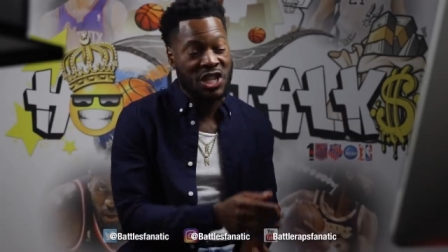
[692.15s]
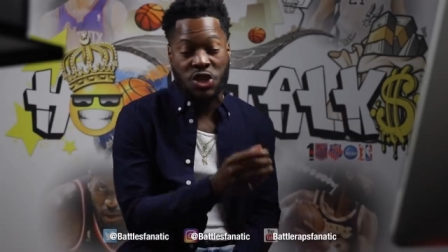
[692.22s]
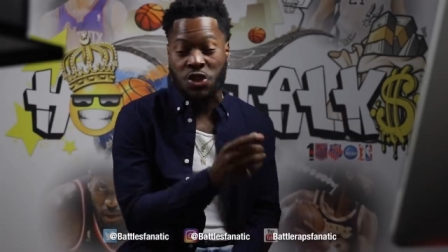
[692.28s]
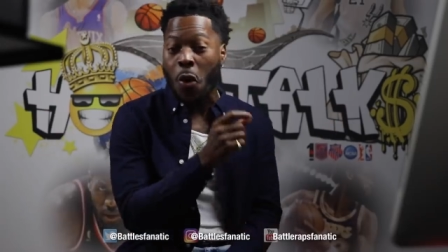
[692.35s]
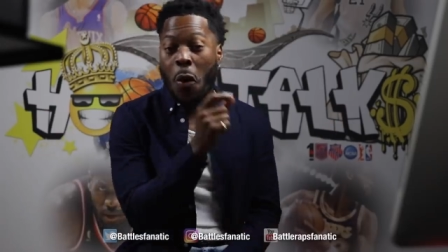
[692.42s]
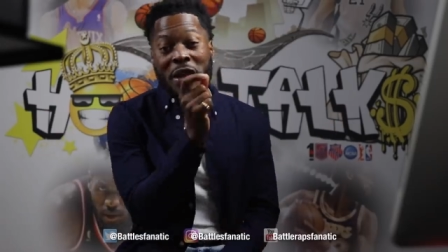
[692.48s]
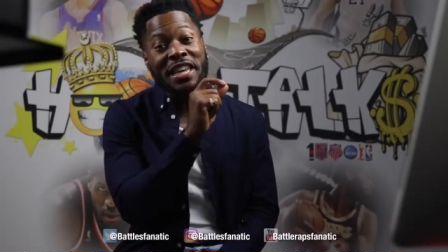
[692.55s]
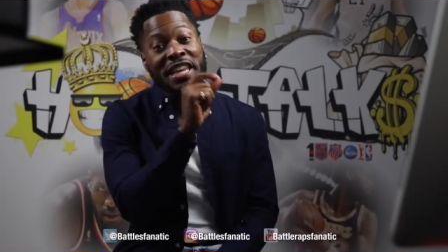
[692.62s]

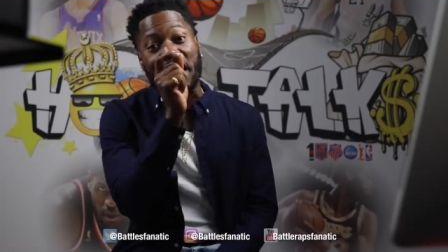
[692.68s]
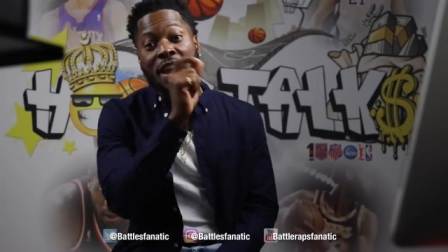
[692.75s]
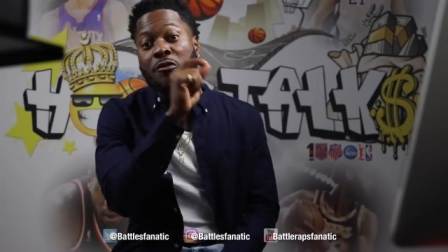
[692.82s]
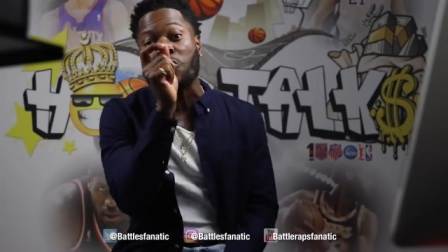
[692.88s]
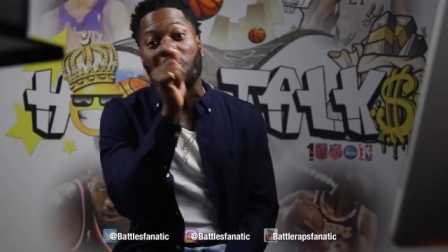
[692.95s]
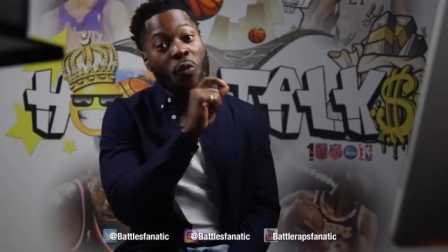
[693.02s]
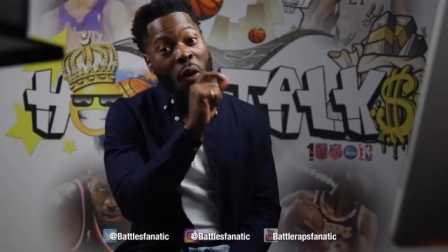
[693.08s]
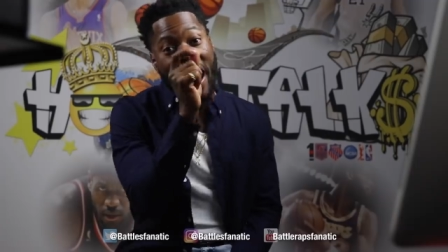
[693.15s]
Shorty
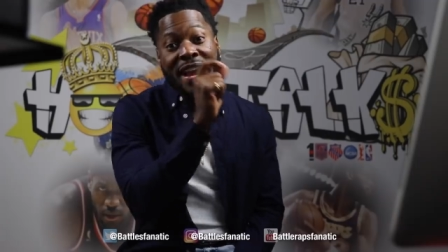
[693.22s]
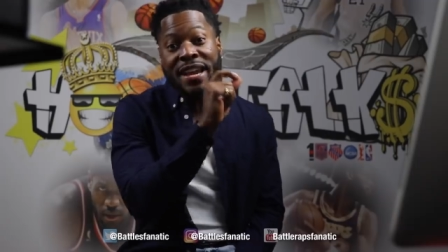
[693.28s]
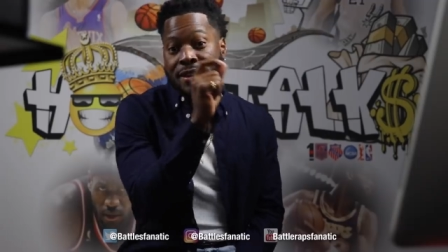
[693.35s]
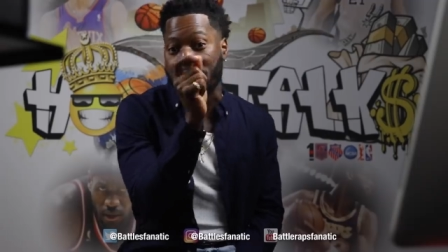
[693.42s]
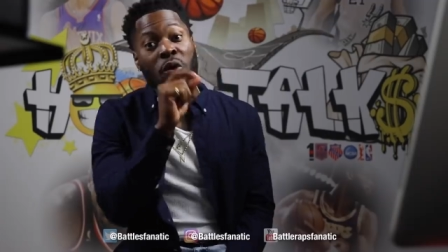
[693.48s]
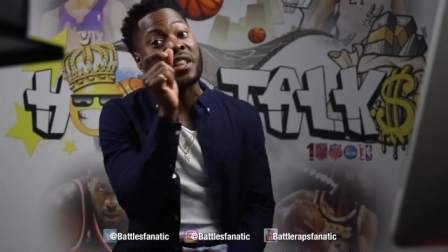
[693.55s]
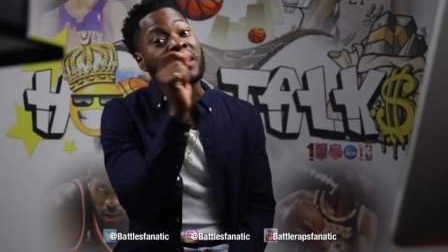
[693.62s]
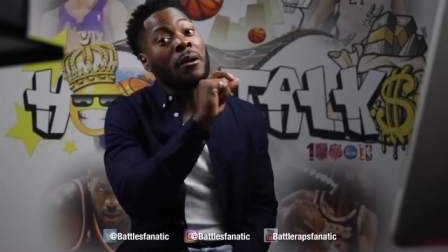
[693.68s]
can write
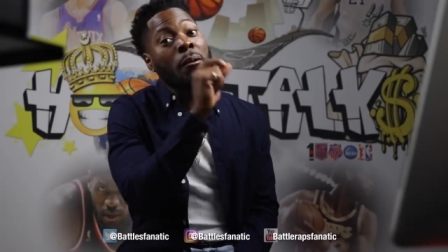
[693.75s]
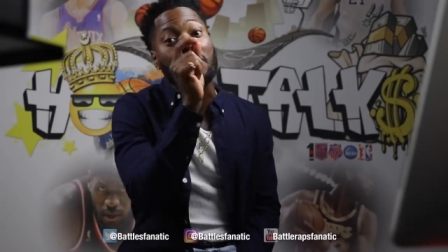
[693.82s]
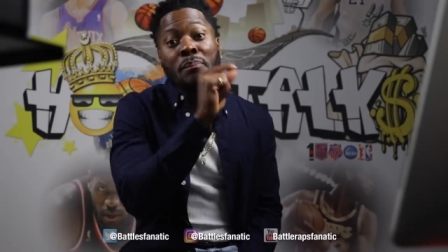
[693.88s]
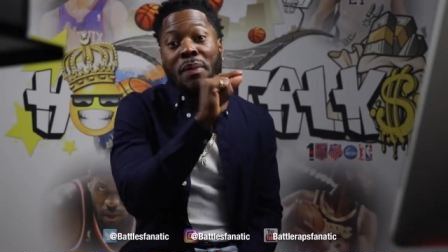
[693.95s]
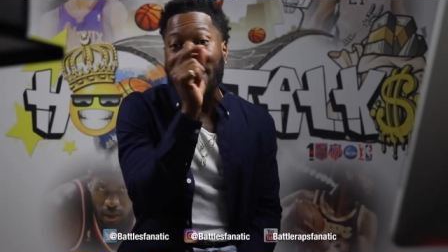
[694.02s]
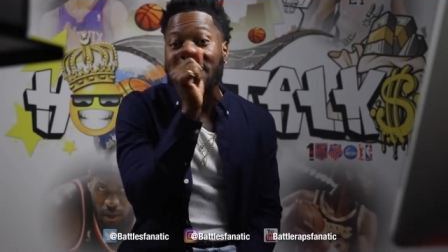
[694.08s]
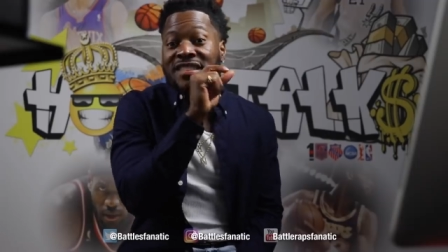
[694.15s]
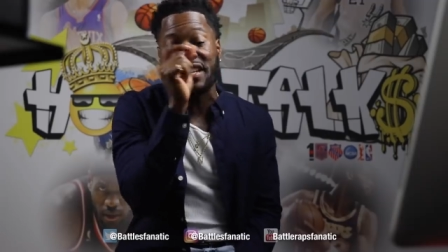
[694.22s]
with the
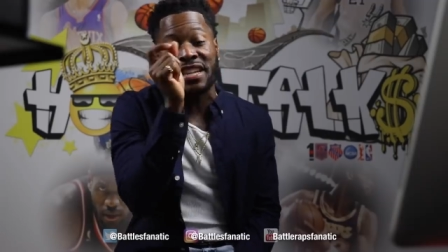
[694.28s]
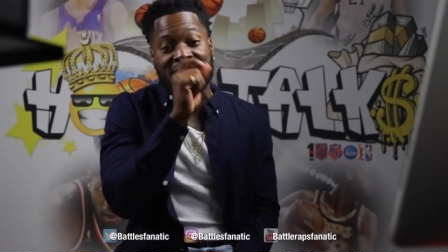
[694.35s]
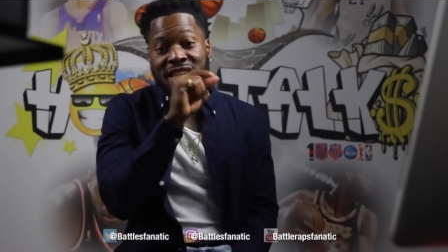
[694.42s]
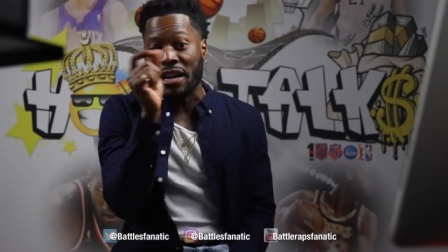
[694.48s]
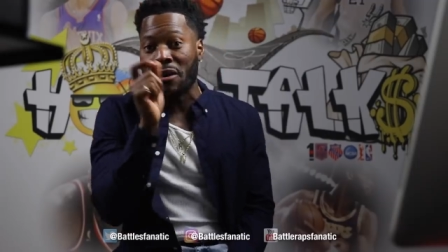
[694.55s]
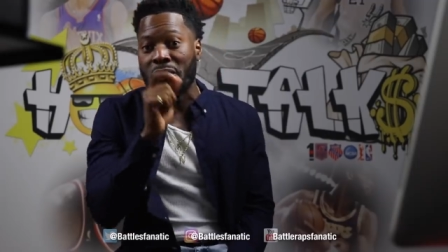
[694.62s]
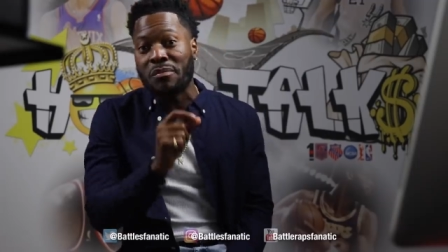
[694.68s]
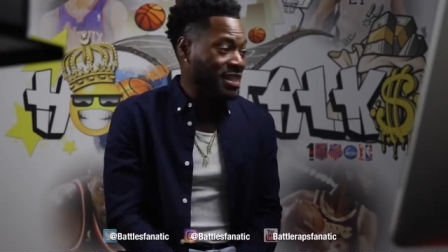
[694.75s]
best of
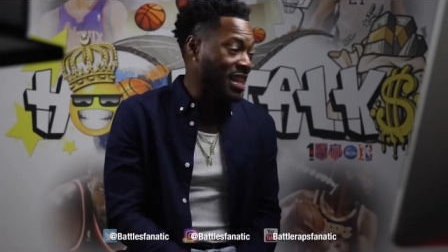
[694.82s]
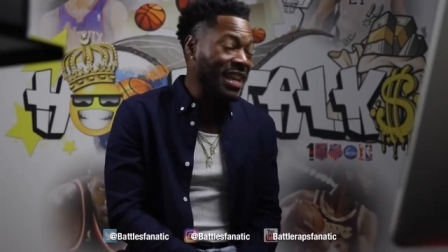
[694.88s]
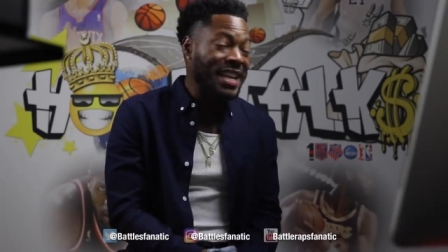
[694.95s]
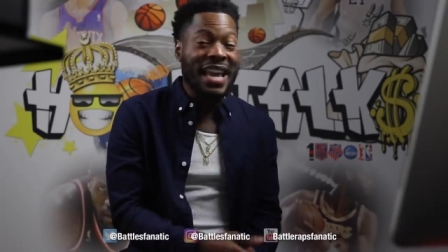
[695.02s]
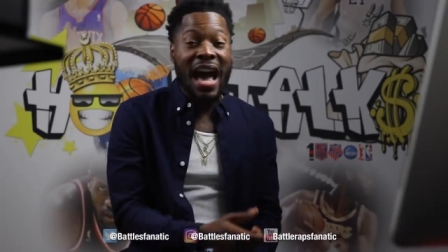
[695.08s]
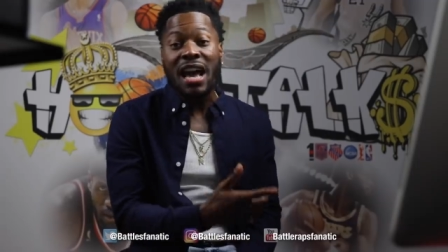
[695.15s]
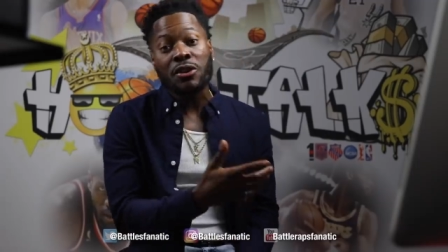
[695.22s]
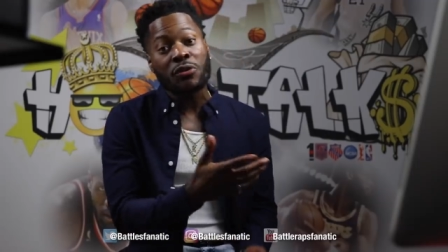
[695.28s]
them.
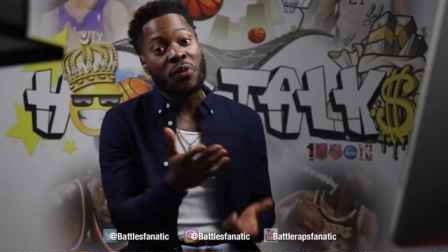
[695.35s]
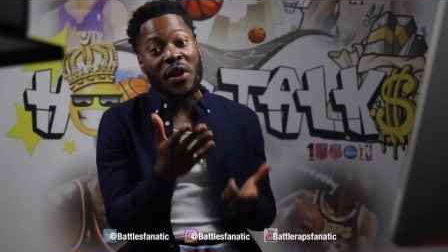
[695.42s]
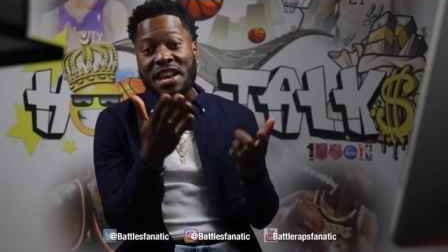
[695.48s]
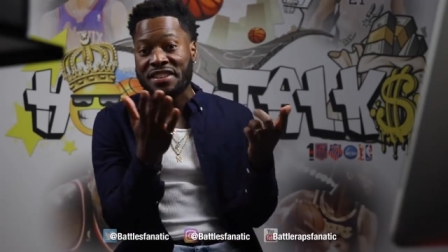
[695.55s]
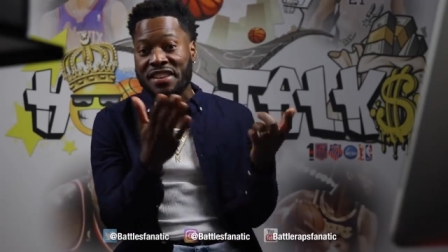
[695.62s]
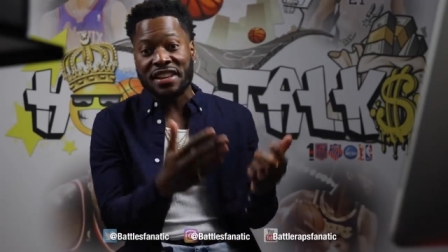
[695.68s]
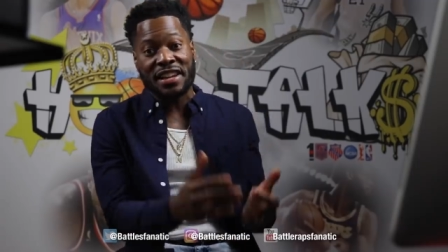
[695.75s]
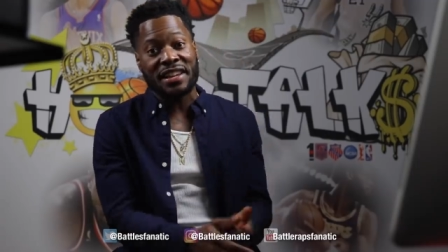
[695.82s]
She got
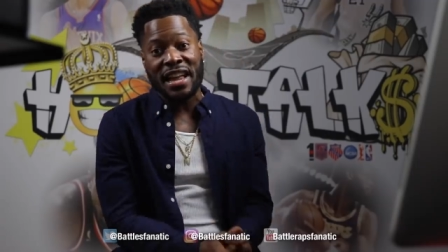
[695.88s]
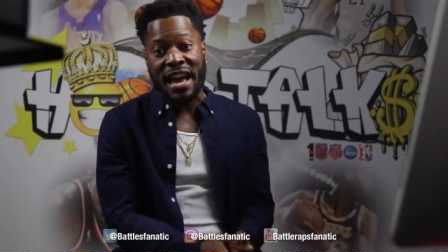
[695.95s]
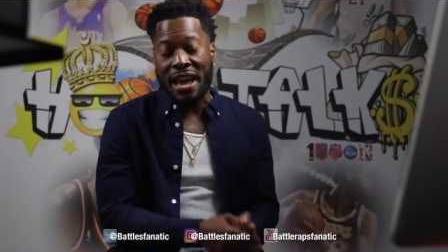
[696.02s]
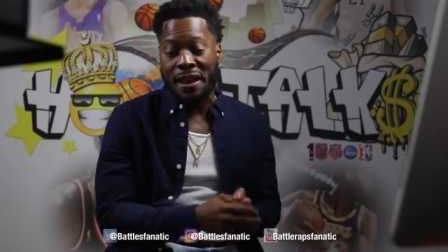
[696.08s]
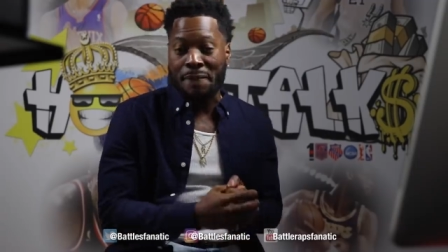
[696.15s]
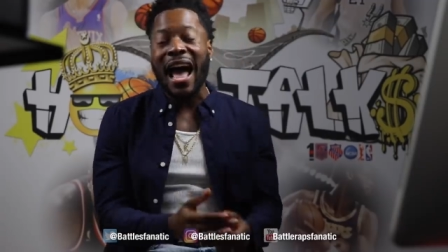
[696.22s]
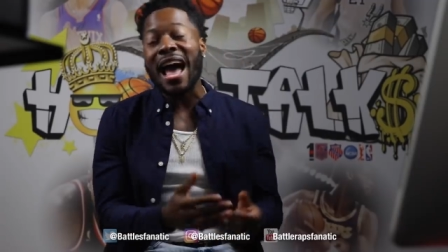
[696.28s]
crazy tonight.